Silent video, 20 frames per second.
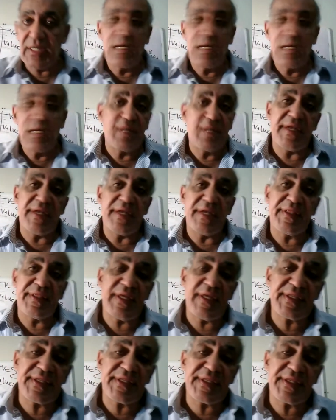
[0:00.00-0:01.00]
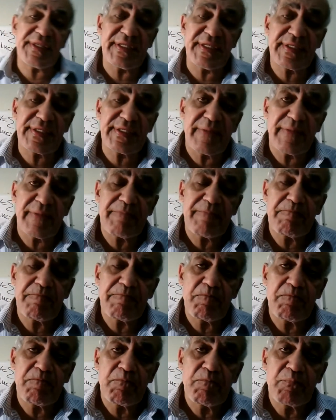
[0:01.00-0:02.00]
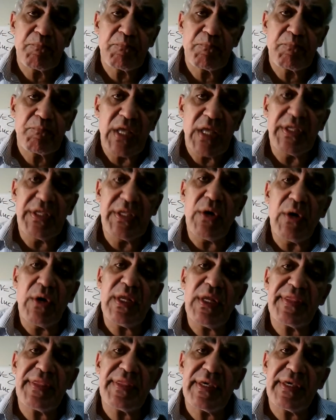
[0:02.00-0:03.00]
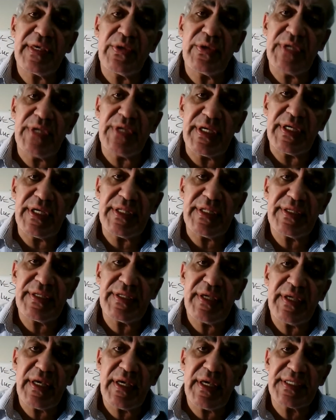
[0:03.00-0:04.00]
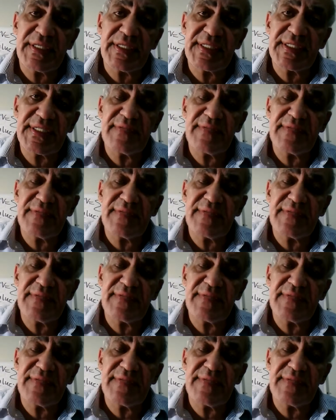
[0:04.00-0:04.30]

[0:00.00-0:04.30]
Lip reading: then in that case, the only thing you need is